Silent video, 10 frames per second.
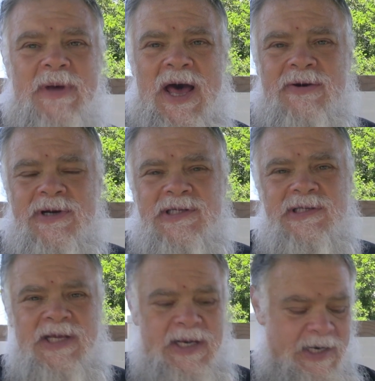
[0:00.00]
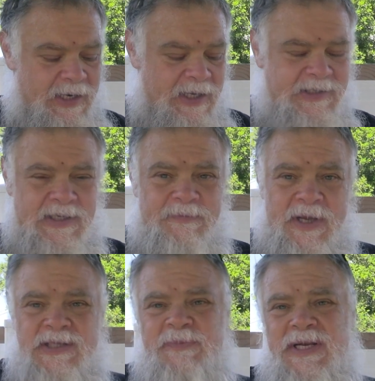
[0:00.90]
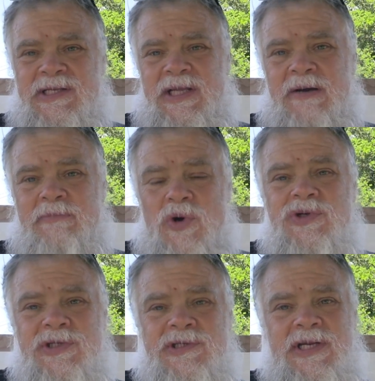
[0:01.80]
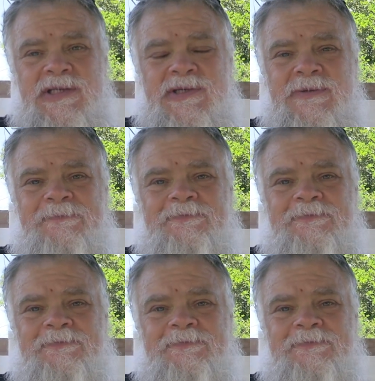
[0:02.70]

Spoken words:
batteries, and it's basically a motion sensor.